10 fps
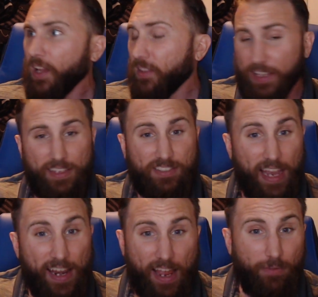Like, does
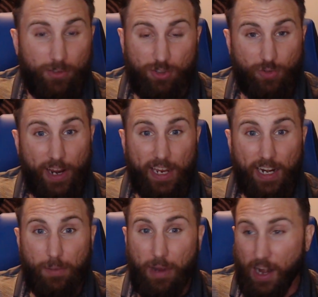that ever strike
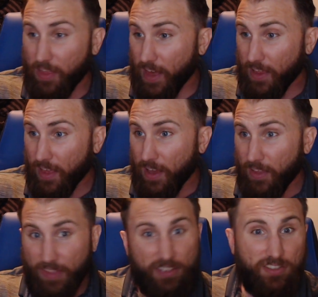anybody that
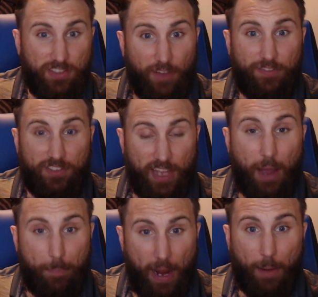this stuff is
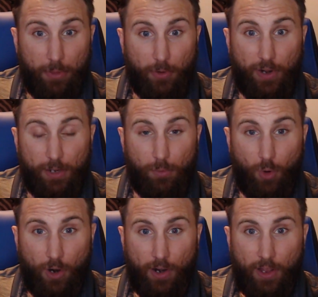not popular
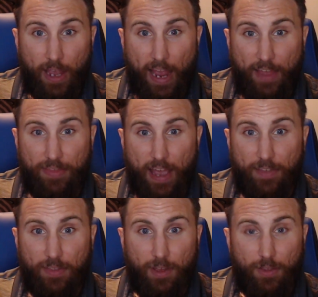anymore and
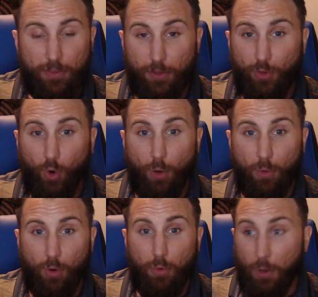that the
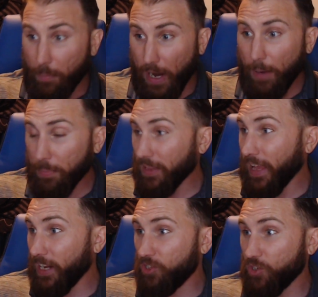normal
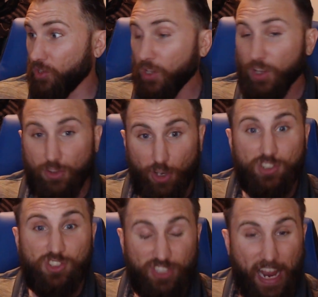population
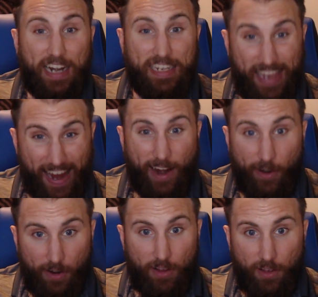does not care,